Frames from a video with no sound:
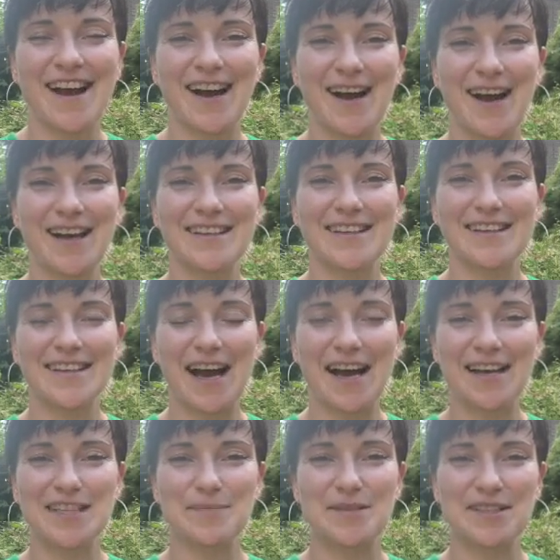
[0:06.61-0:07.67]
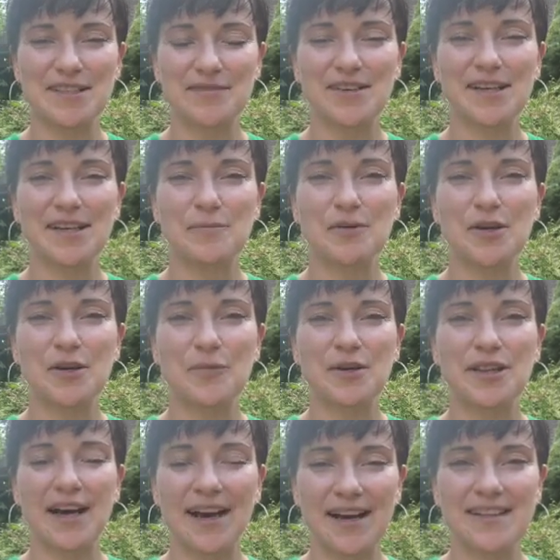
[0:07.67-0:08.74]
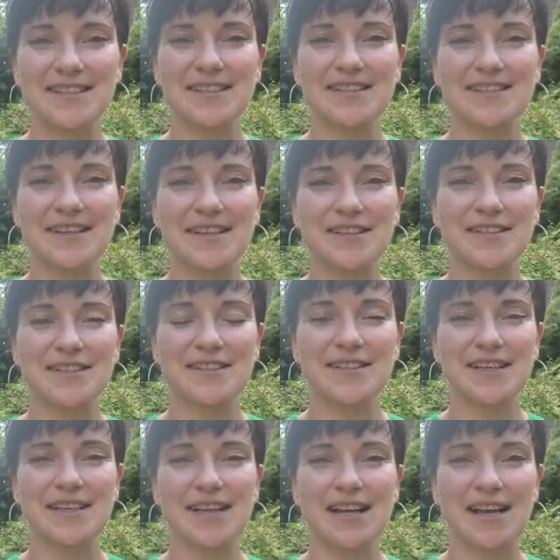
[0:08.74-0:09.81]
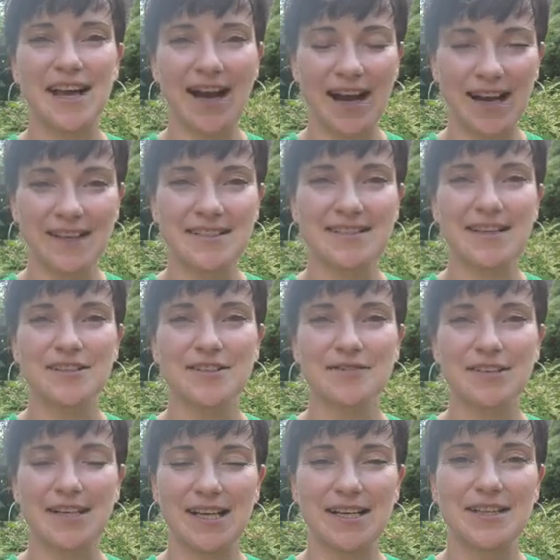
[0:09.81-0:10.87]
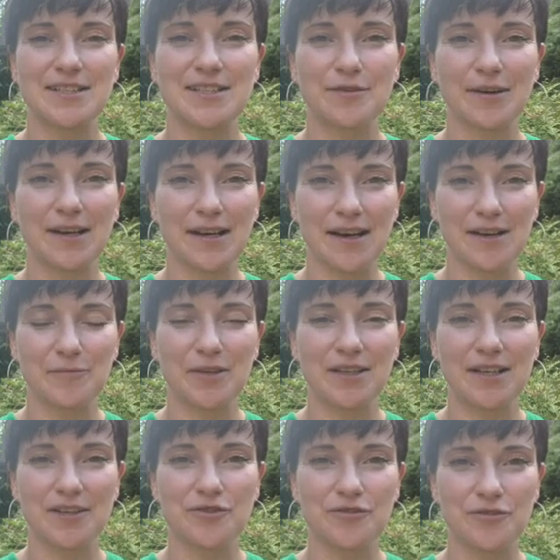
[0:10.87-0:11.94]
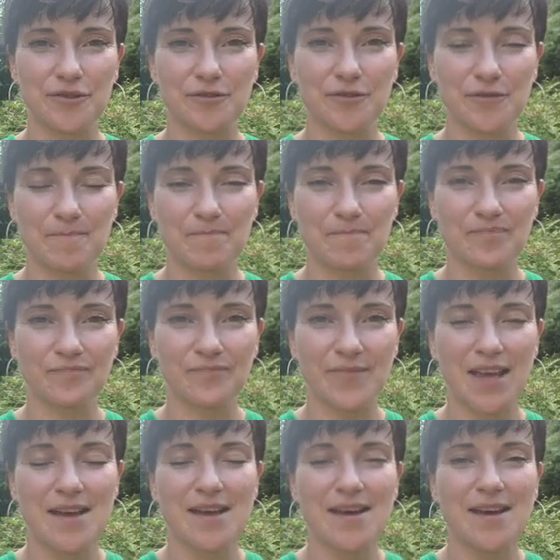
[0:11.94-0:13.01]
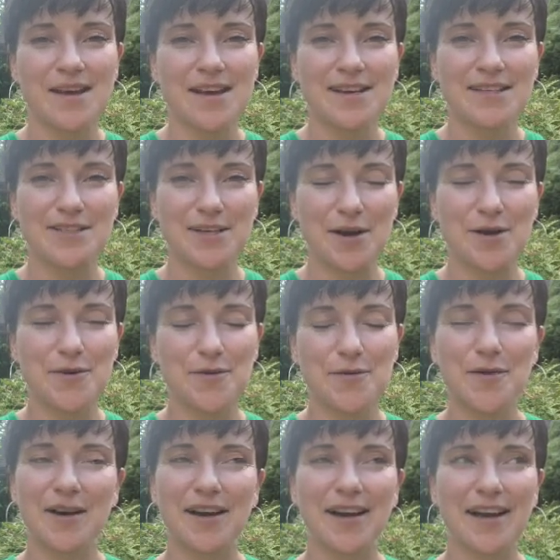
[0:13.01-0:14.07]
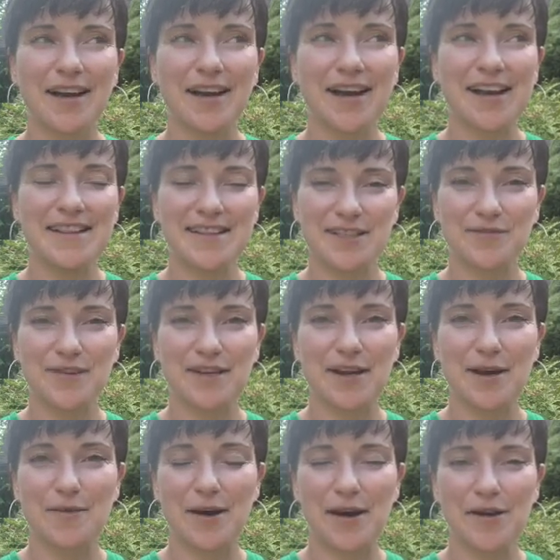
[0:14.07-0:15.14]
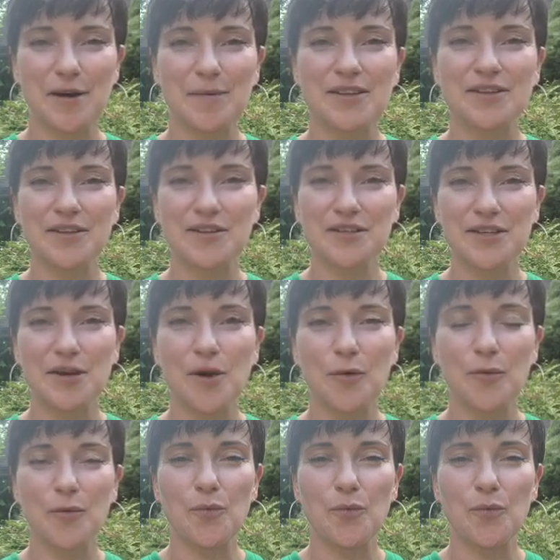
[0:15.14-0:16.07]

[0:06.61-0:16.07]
and I specifically work with high sensation seeking, high sensory leaders to align with their truth. So in this video, I'm going to be touching on